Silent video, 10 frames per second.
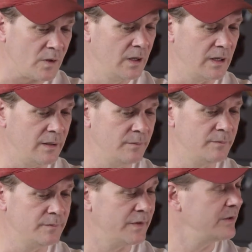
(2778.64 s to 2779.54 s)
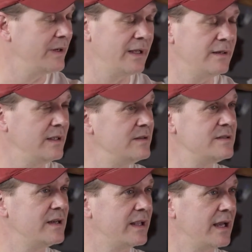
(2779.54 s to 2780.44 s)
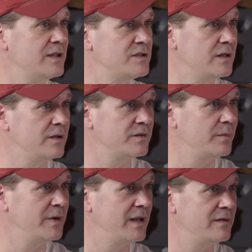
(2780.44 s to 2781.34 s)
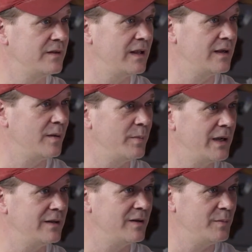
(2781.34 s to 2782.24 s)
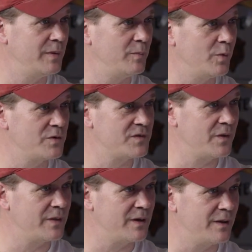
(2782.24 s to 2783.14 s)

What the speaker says: they're not easy to catch. You know, some days they come by a little bit more so than